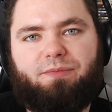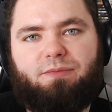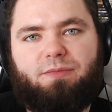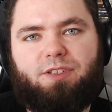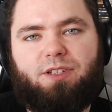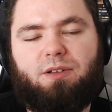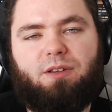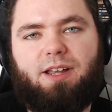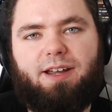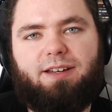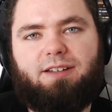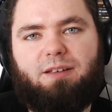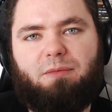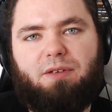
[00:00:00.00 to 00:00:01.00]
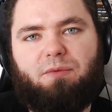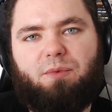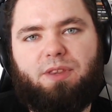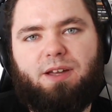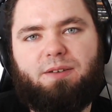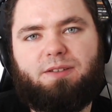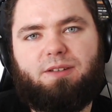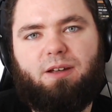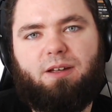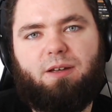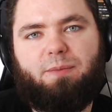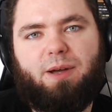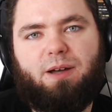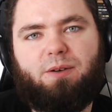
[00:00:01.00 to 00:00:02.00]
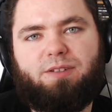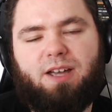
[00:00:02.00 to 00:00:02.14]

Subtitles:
still liked him even without psychic powers.